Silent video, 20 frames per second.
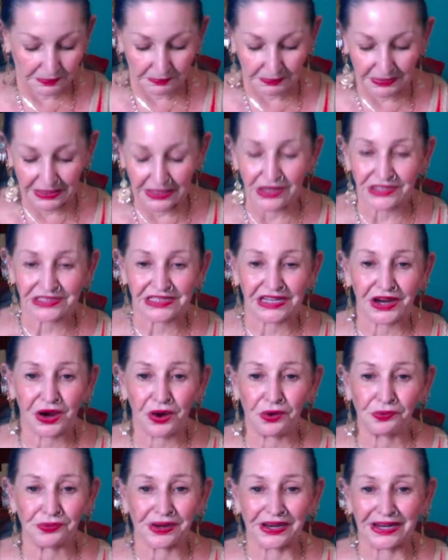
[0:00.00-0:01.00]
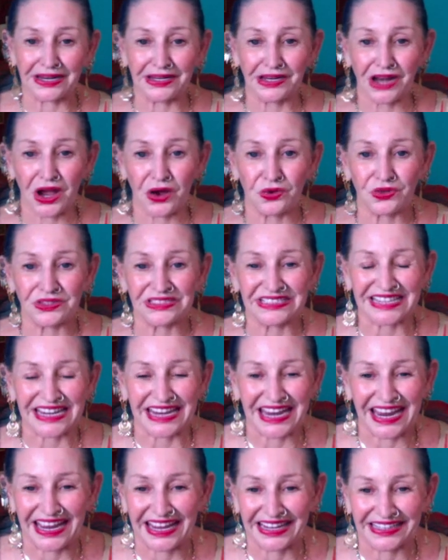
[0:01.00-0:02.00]
Because he already knows
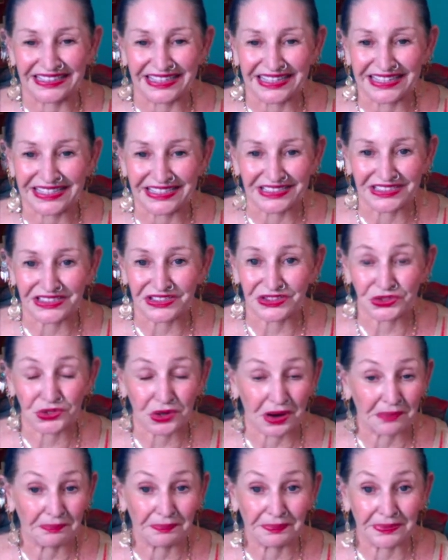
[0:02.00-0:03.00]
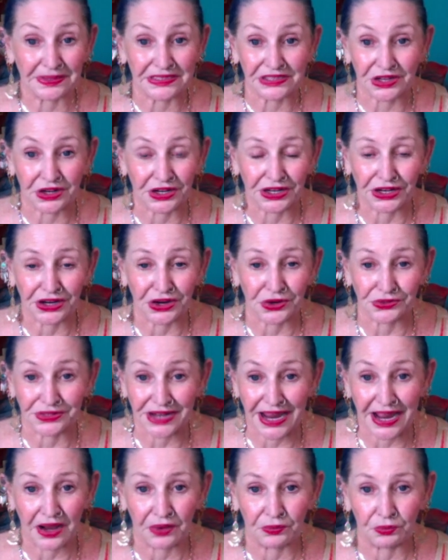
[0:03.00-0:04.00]
the end is Trump is going to go
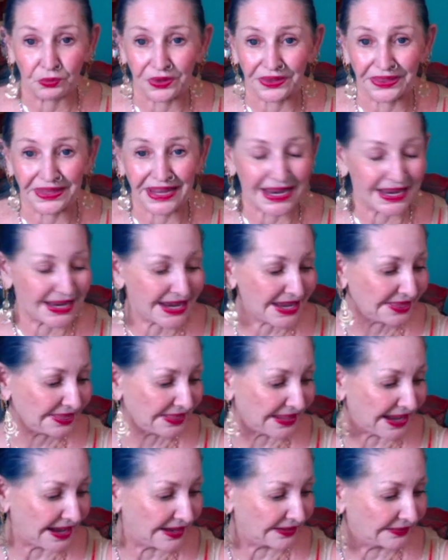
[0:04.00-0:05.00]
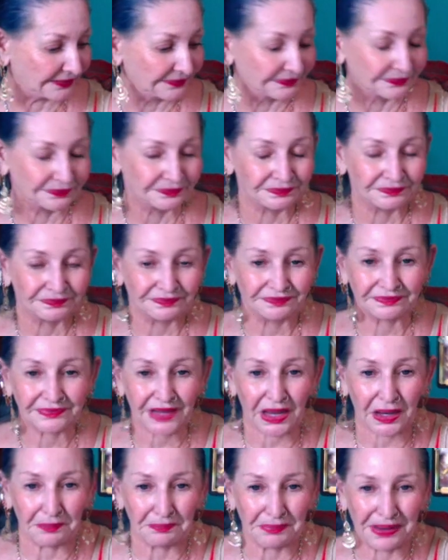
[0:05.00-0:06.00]
down when they get that
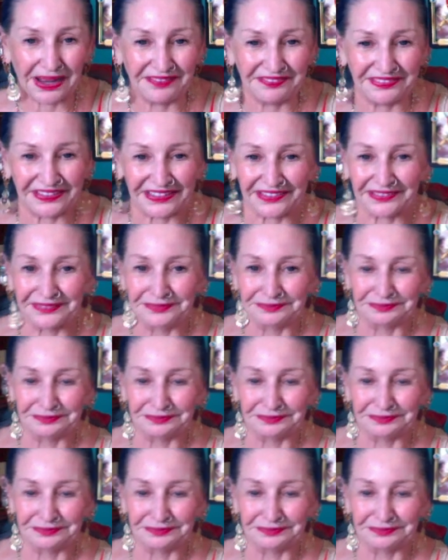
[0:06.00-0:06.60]
above it.